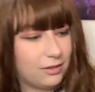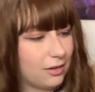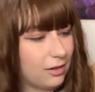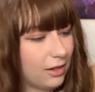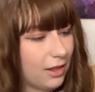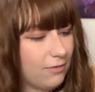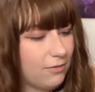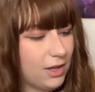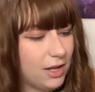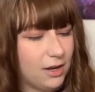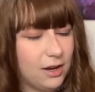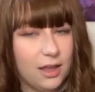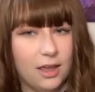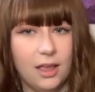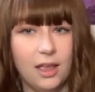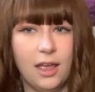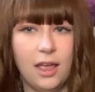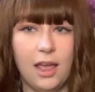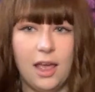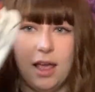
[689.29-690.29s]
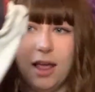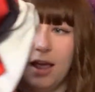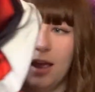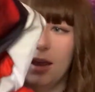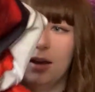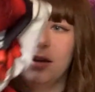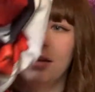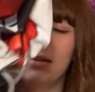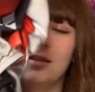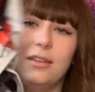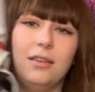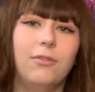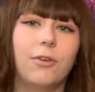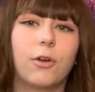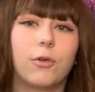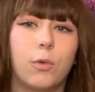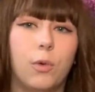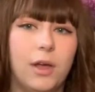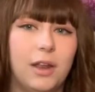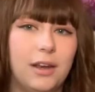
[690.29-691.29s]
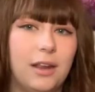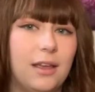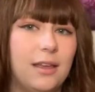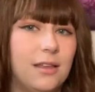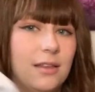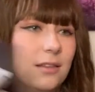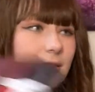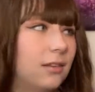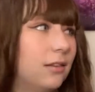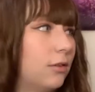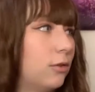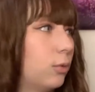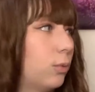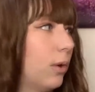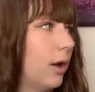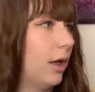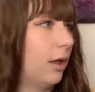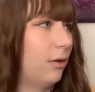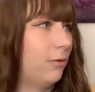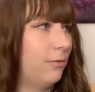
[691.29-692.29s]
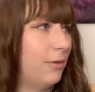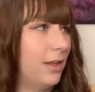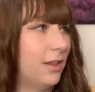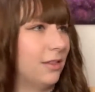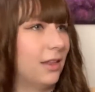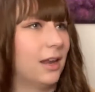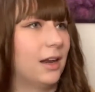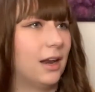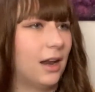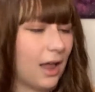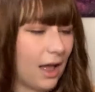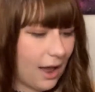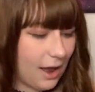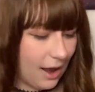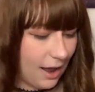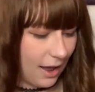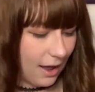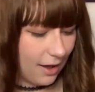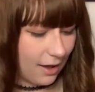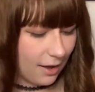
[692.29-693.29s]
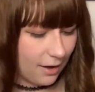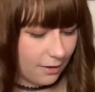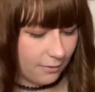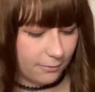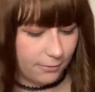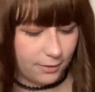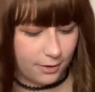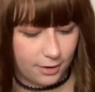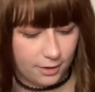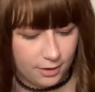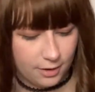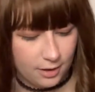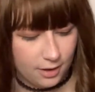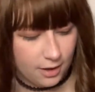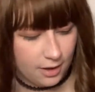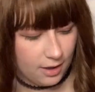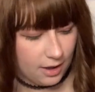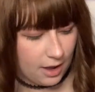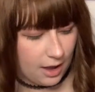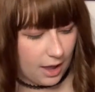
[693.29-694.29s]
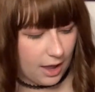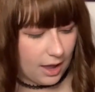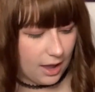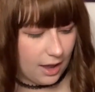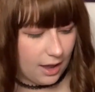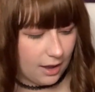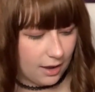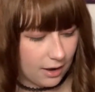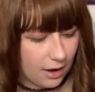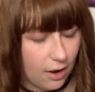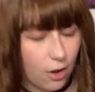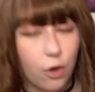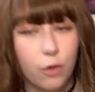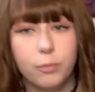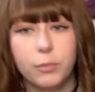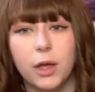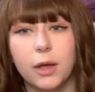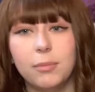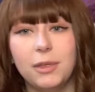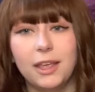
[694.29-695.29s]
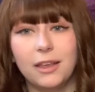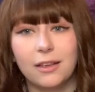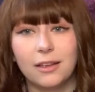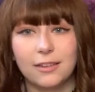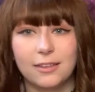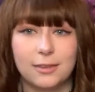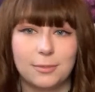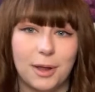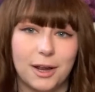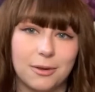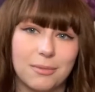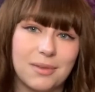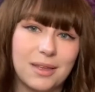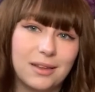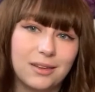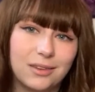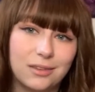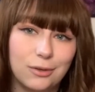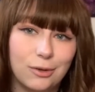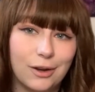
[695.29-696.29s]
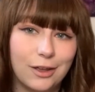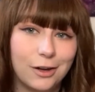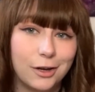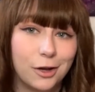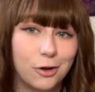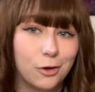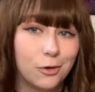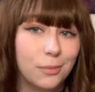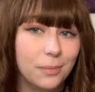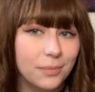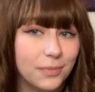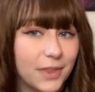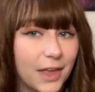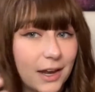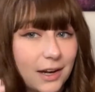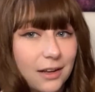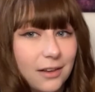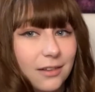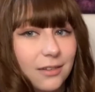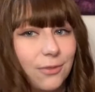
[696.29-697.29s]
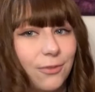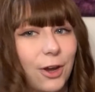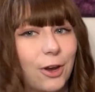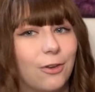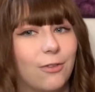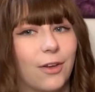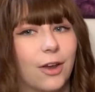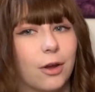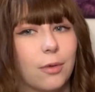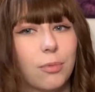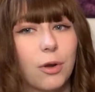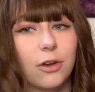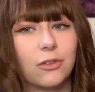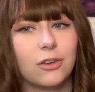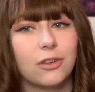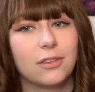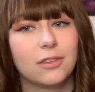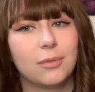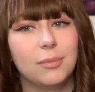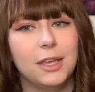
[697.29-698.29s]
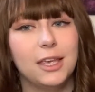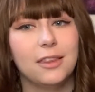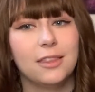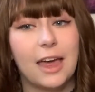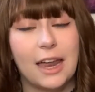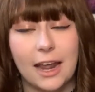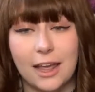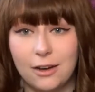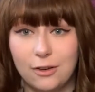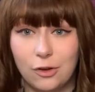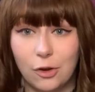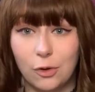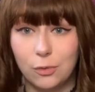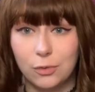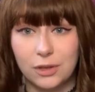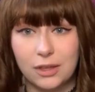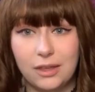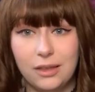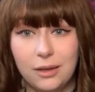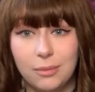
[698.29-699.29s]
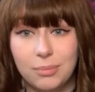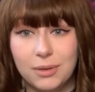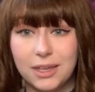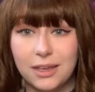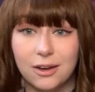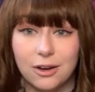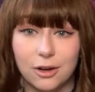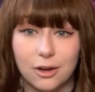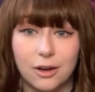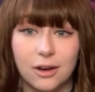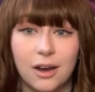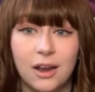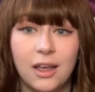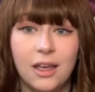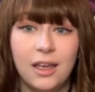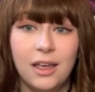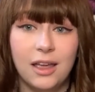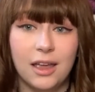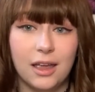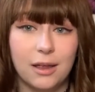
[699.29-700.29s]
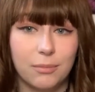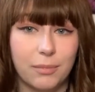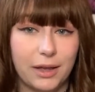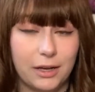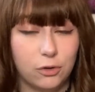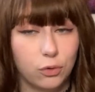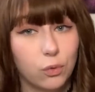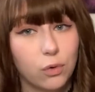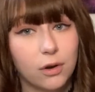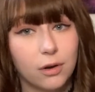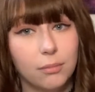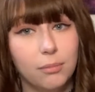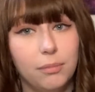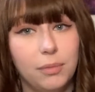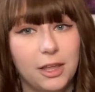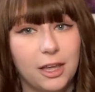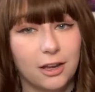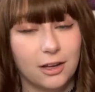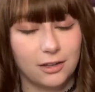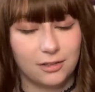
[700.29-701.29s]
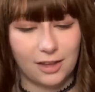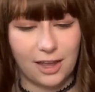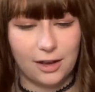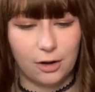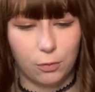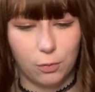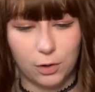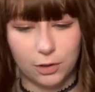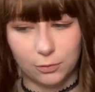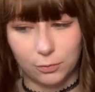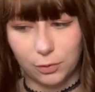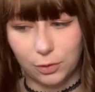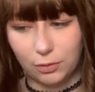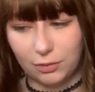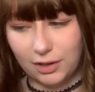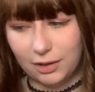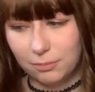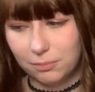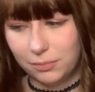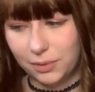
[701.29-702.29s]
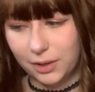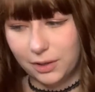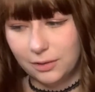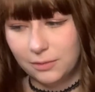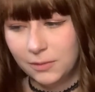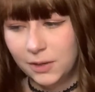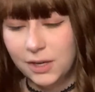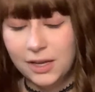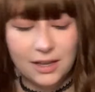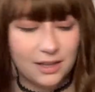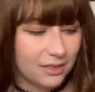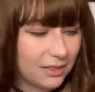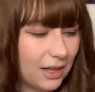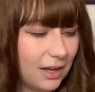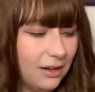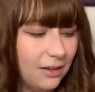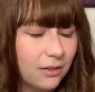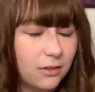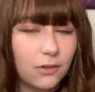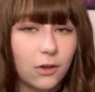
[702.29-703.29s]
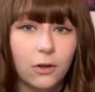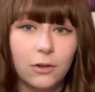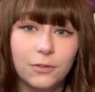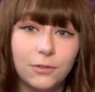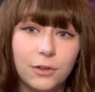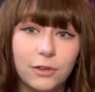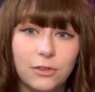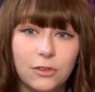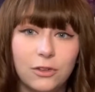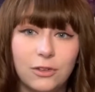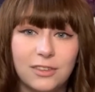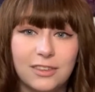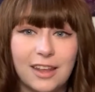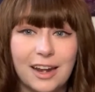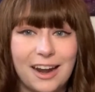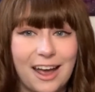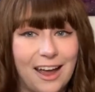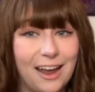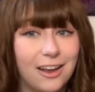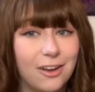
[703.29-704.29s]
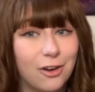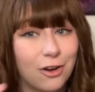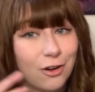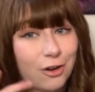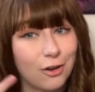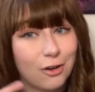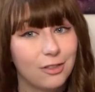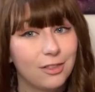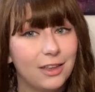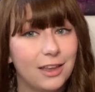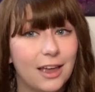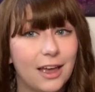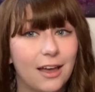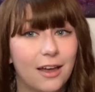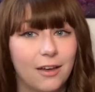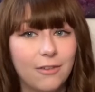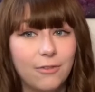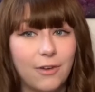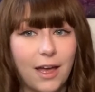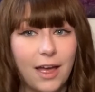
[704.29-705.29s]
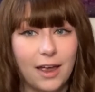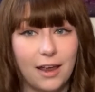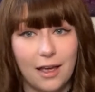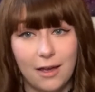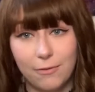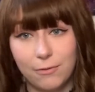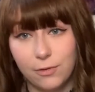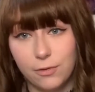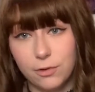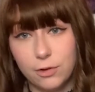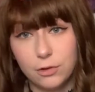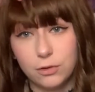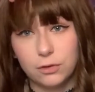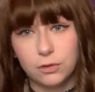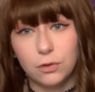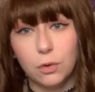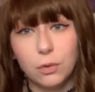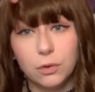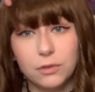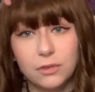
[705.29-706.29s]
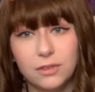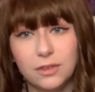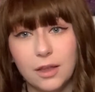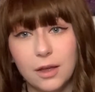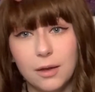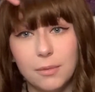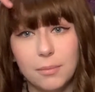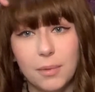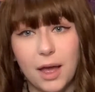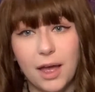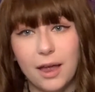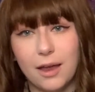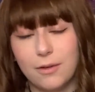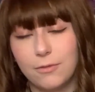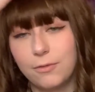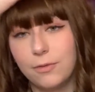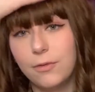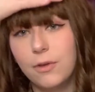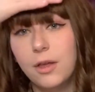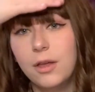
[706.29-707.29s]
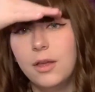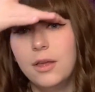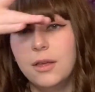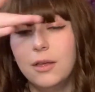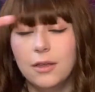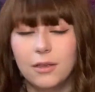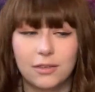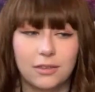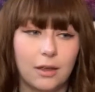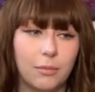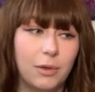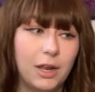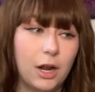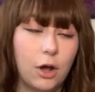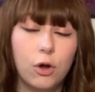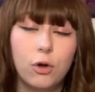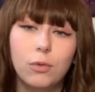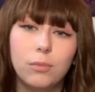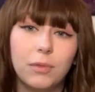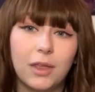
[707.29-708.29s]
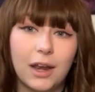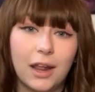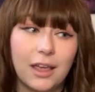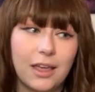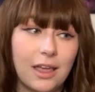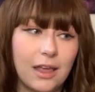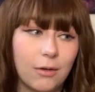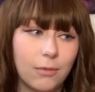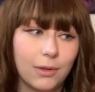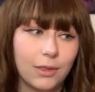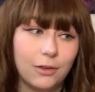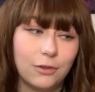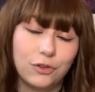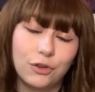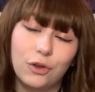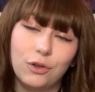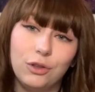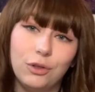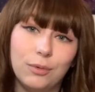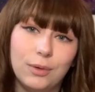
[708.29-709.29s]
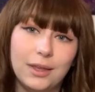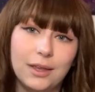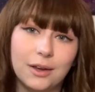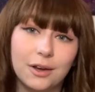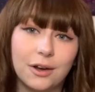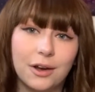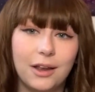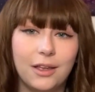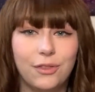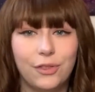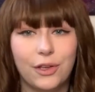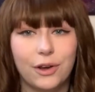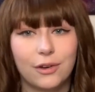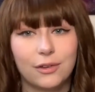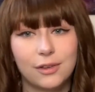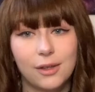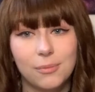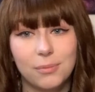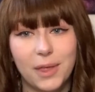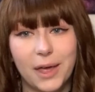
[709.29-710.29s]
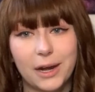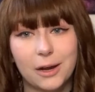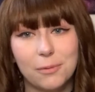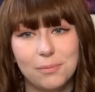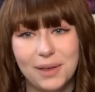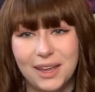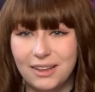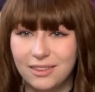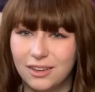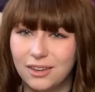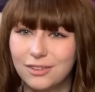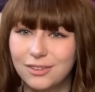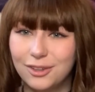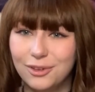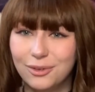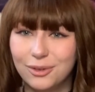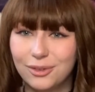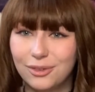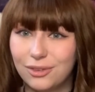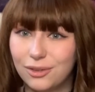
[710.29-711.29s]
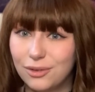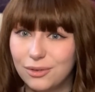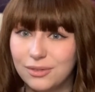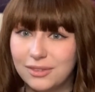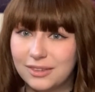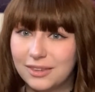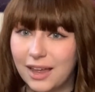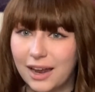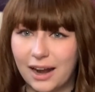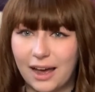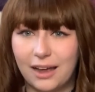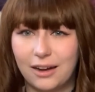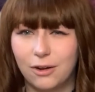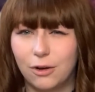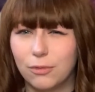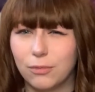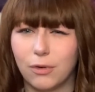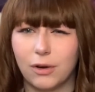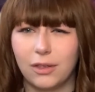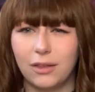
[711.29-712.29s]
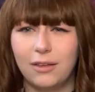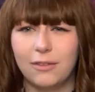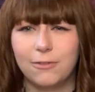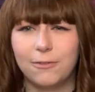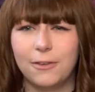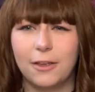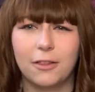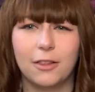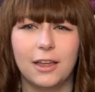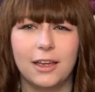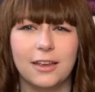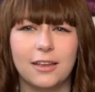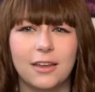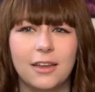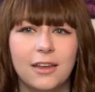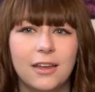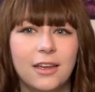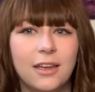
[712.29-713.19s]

11, and Diva Quinn is 12. And then I have a Homecoming Spider-Man suit at home that is very, very precious to me that I don't keep here in my dorm because I don't want to ruin it. But that is all the suits that I currently have. I have sold some. I have some at home that I can't really show you here, and there are some that are bathing suits that I don't really feel like